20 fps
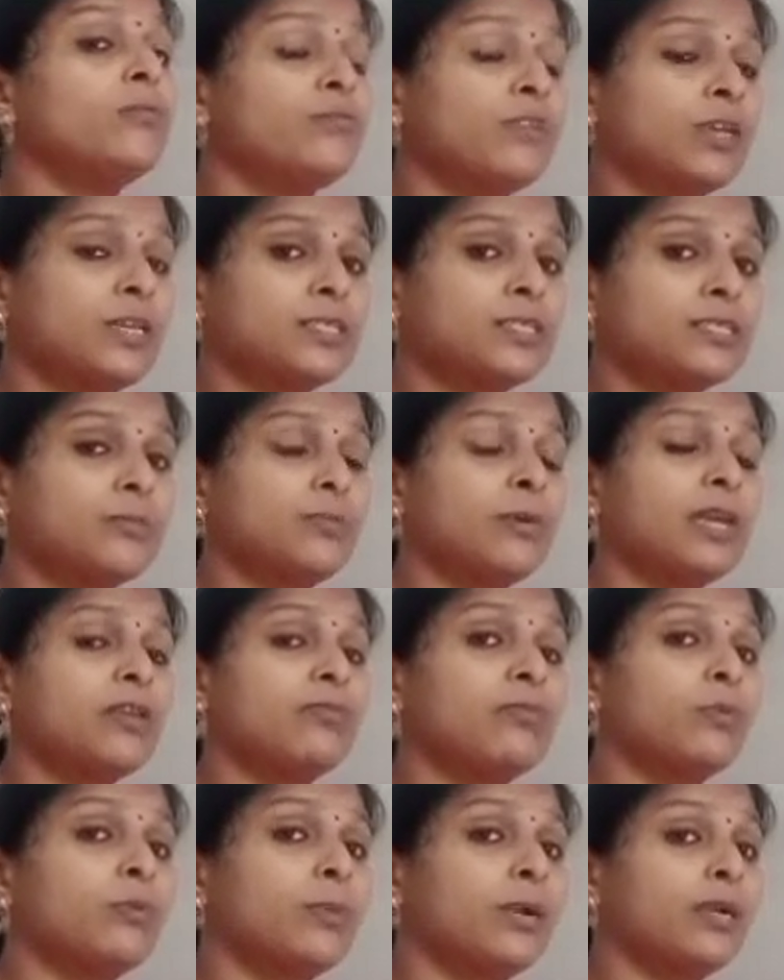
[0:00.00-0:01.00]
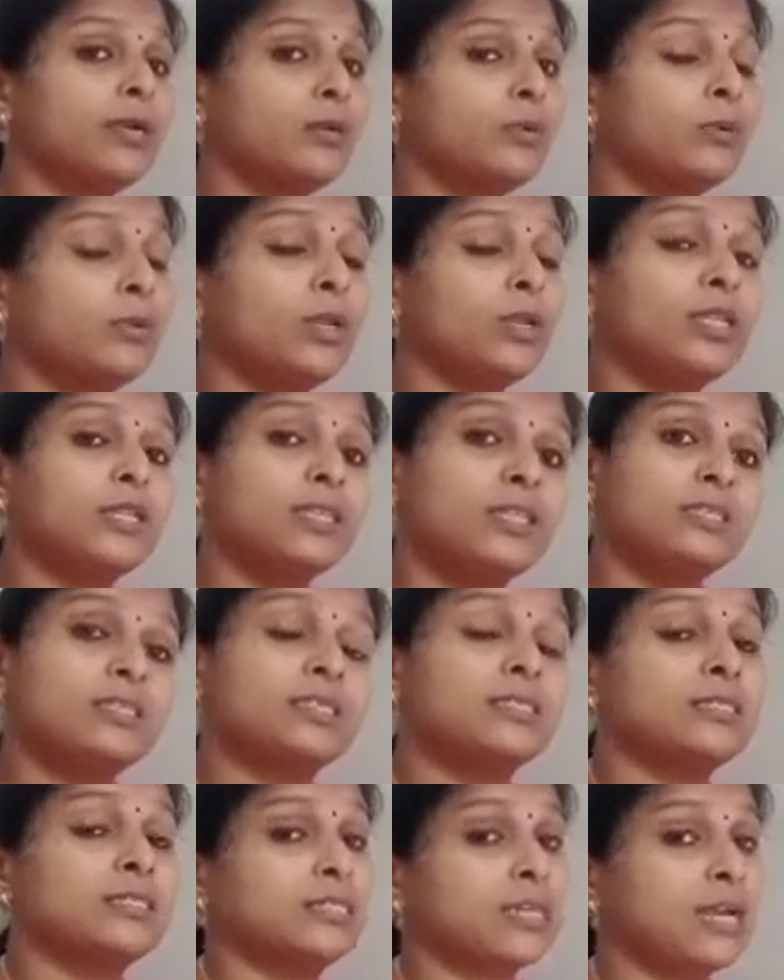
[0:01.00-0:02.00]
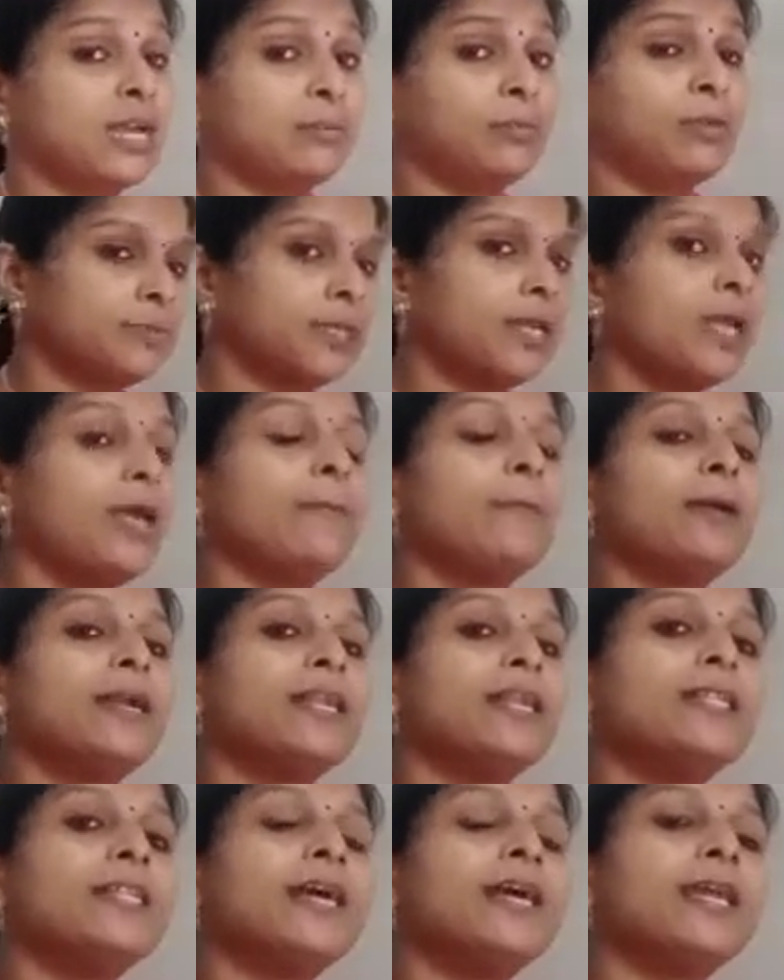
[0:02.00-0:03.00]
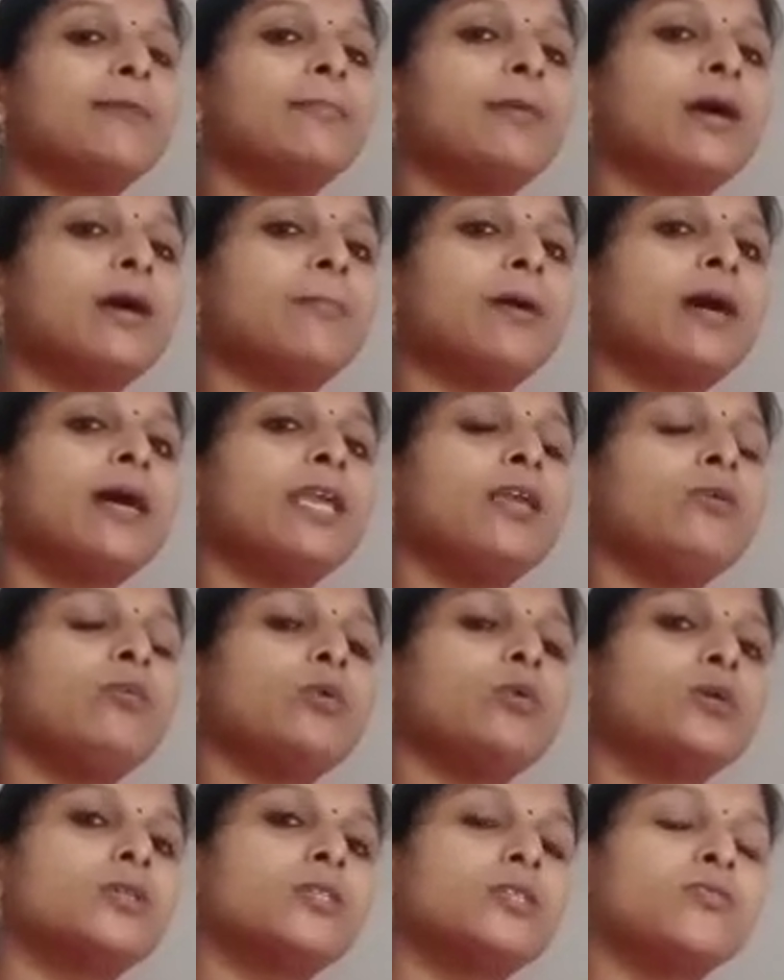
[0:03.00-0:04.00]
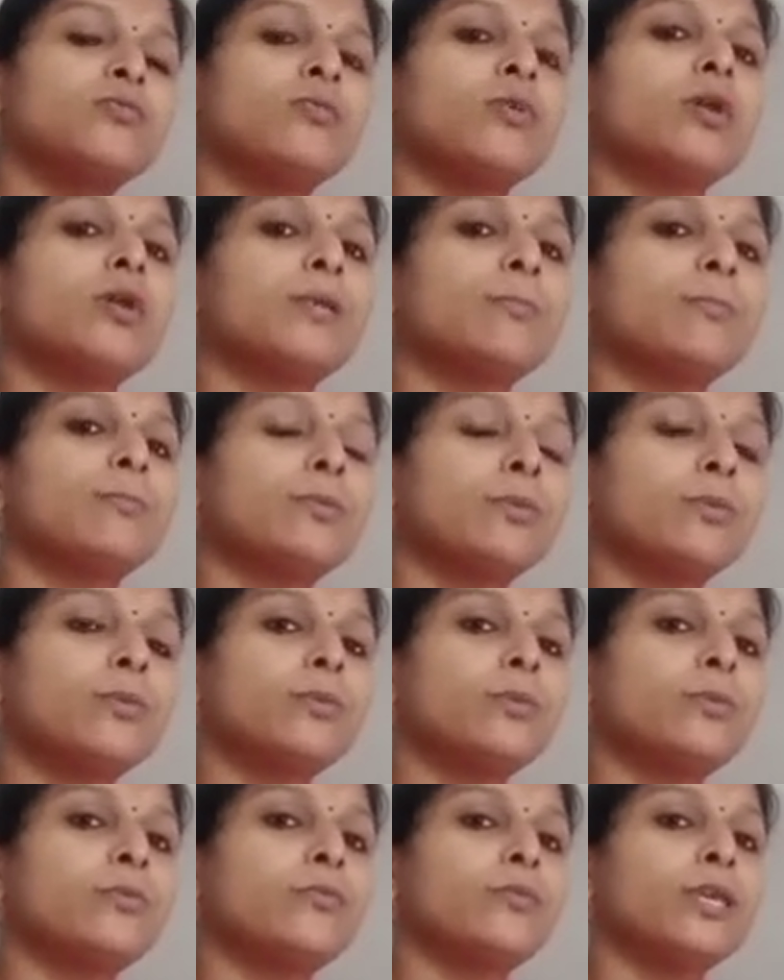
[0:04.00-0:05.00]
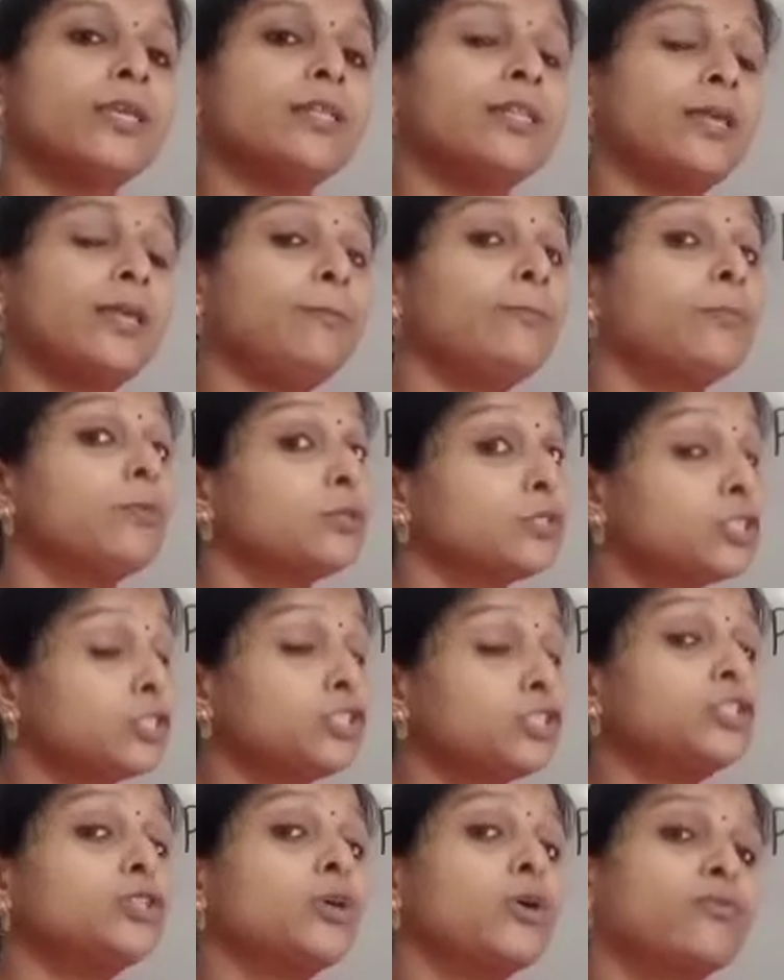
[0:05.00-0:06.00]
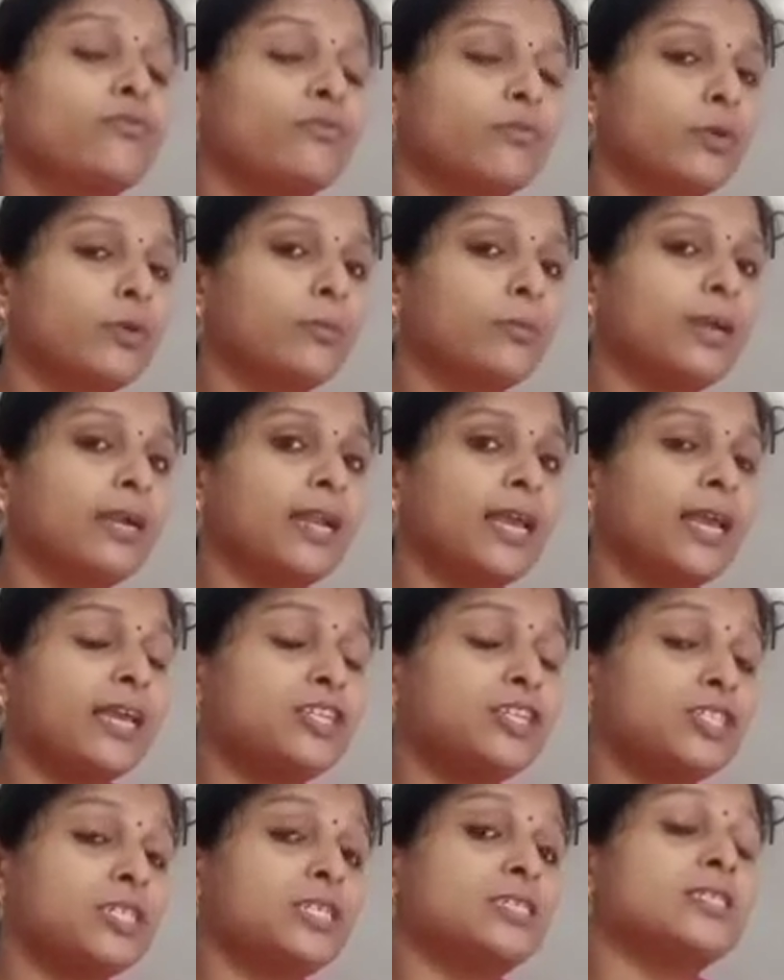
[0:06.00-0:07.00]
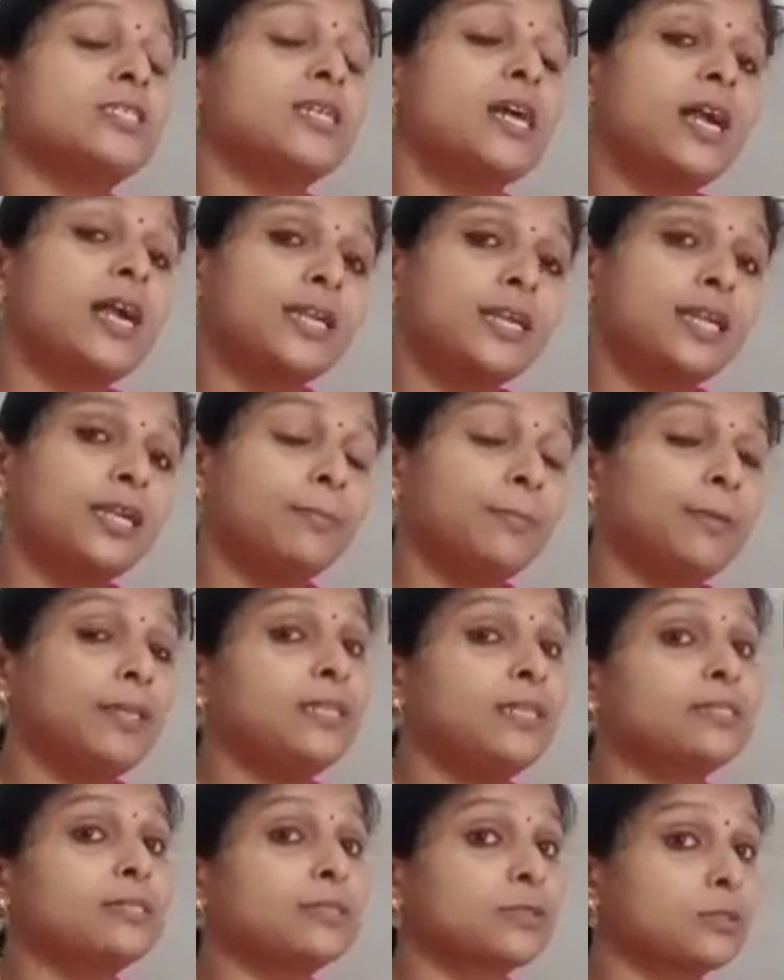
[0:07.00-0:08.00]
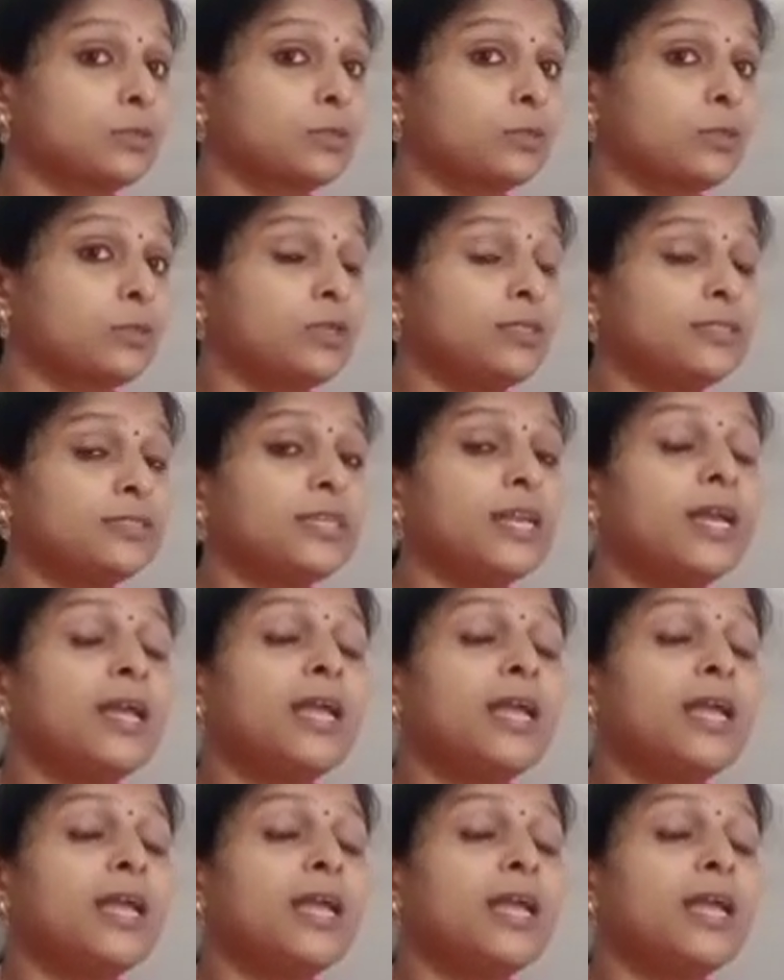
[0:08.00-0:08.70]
faced by women during this time. Pandita Ramabai worked for improving the position of women, and she started many schools